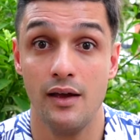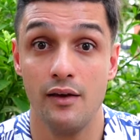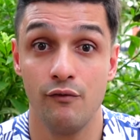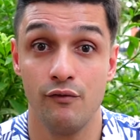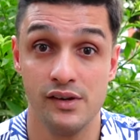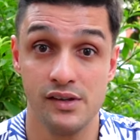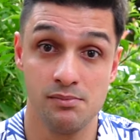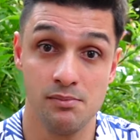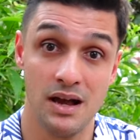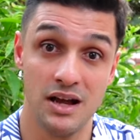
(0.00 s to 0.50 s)

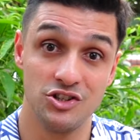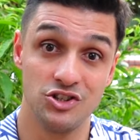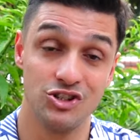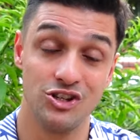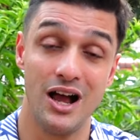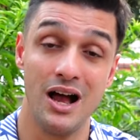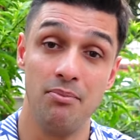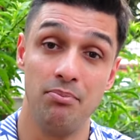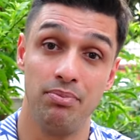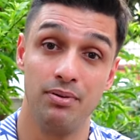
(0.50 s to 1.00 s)
With my
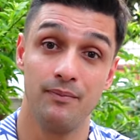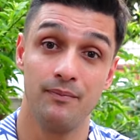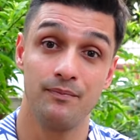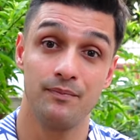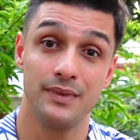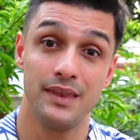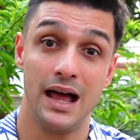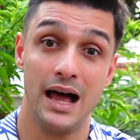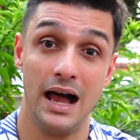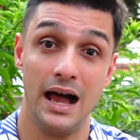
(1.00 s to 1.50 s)
job,
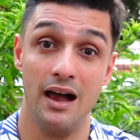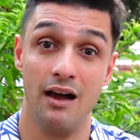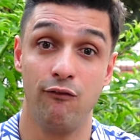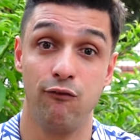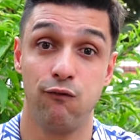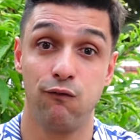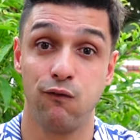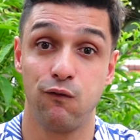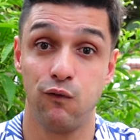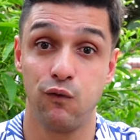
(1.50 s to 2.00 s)
I have
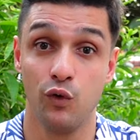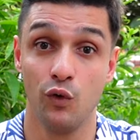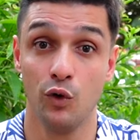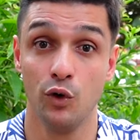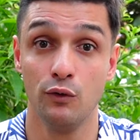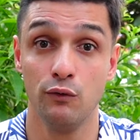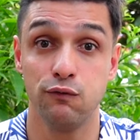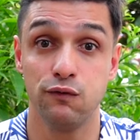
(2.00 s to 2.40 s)
full